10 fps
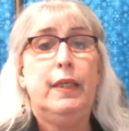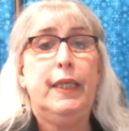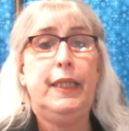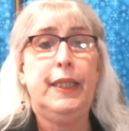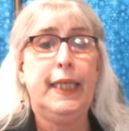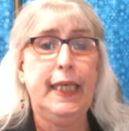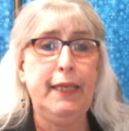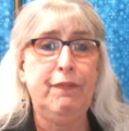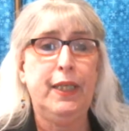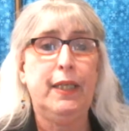In the
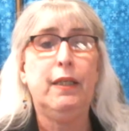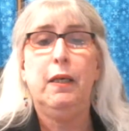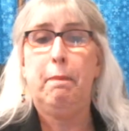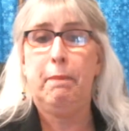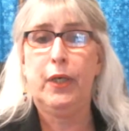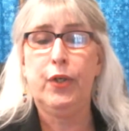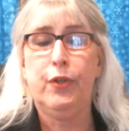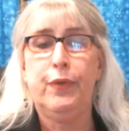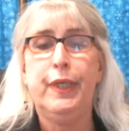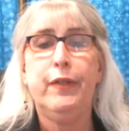evening,
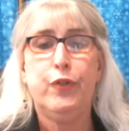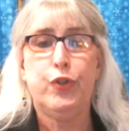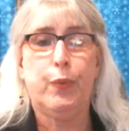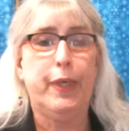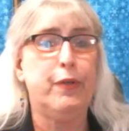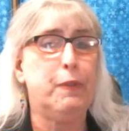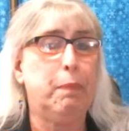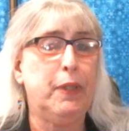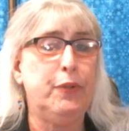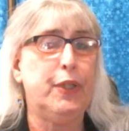Mercury squares
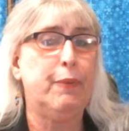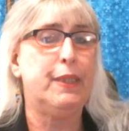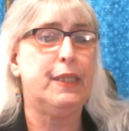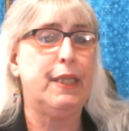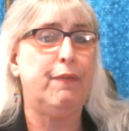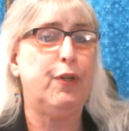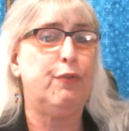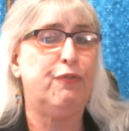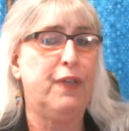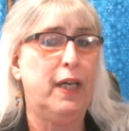Pluto at
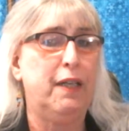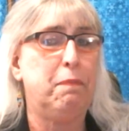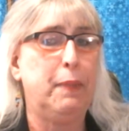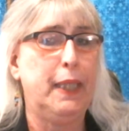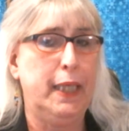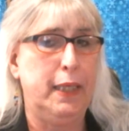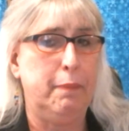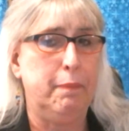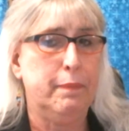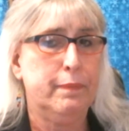7:05
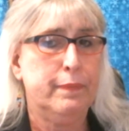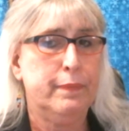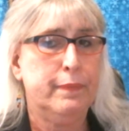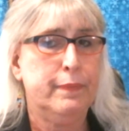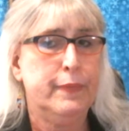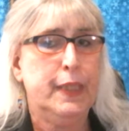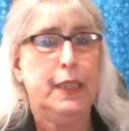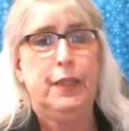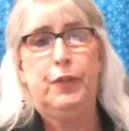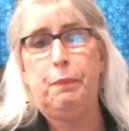p.m.
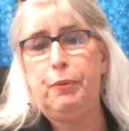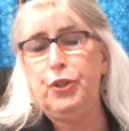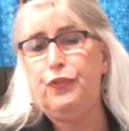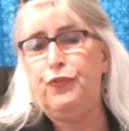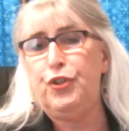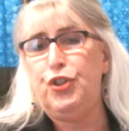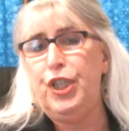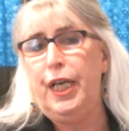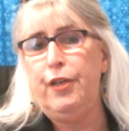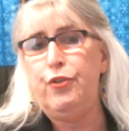The push for
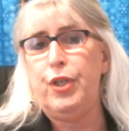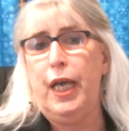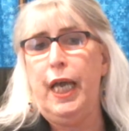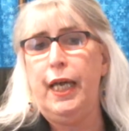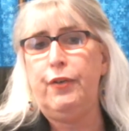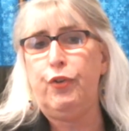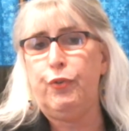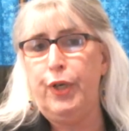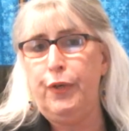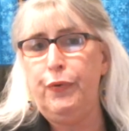change and
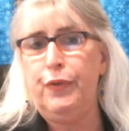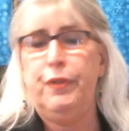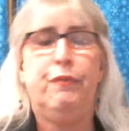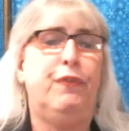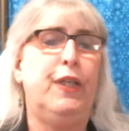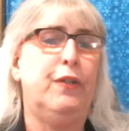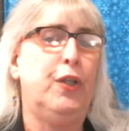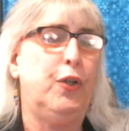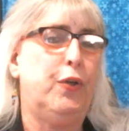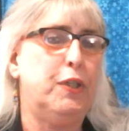growth via the
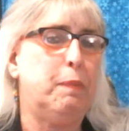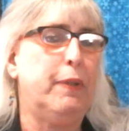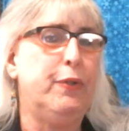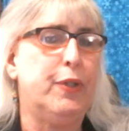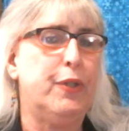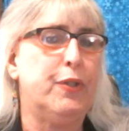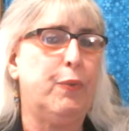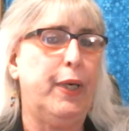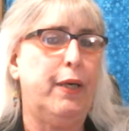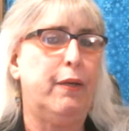Uranus-Pluto
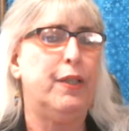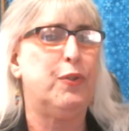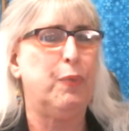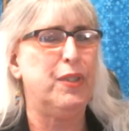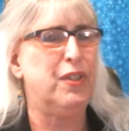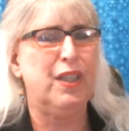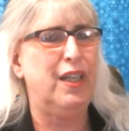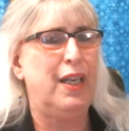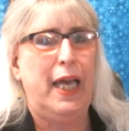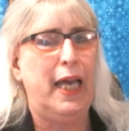square is once
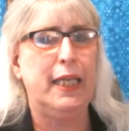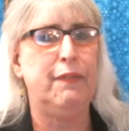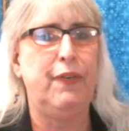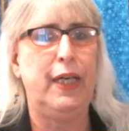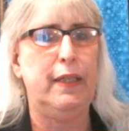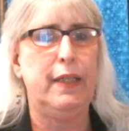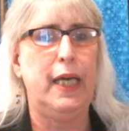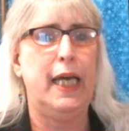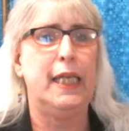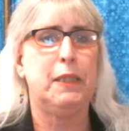again activated
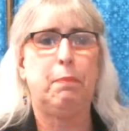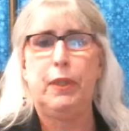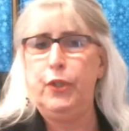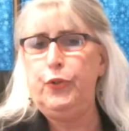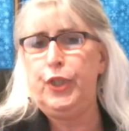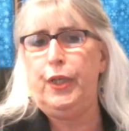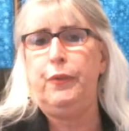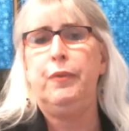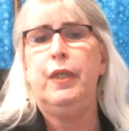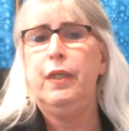as Pluto,
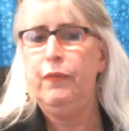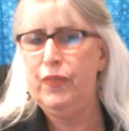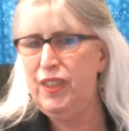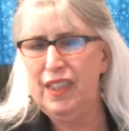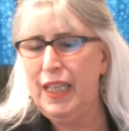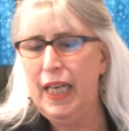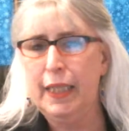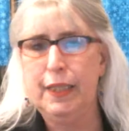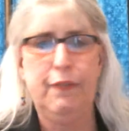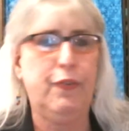the
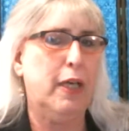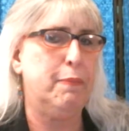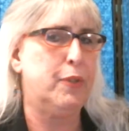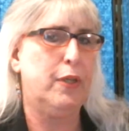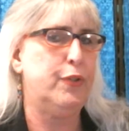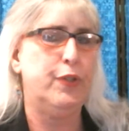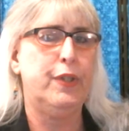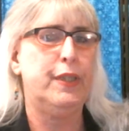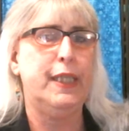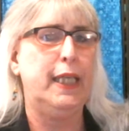detective, comes onto
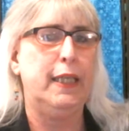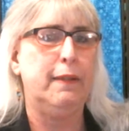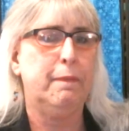the scene.